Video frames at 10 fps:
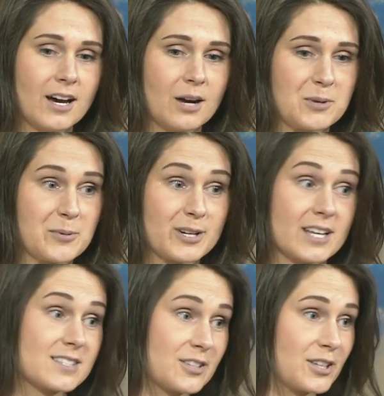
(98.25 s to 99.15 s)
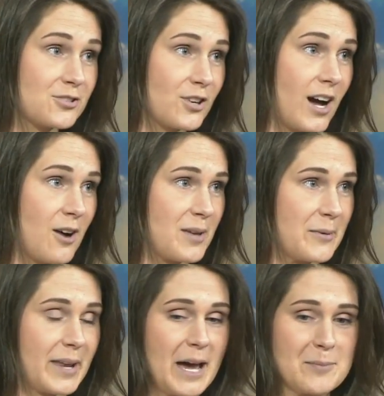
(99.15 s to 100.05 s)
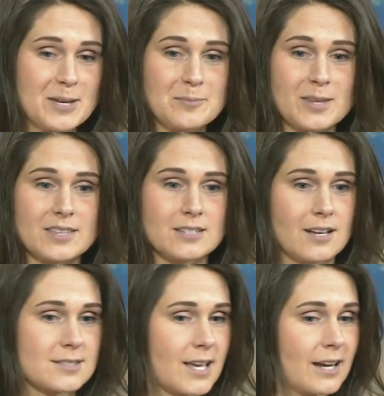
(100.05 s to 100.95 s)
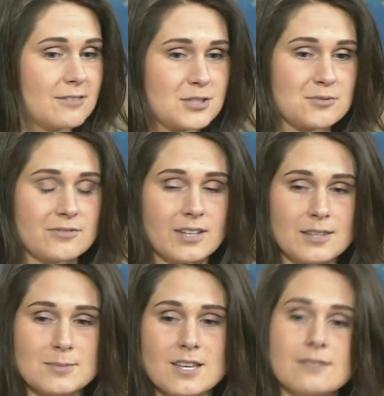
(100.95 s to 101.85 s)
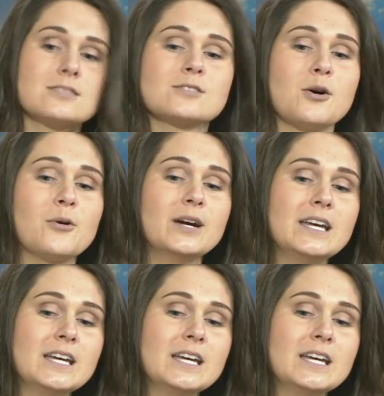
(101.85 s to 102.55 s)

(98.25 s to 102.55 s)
Uh, we weren't necessarily sure how that would happen, but the dolls kind of just revealed themselves. So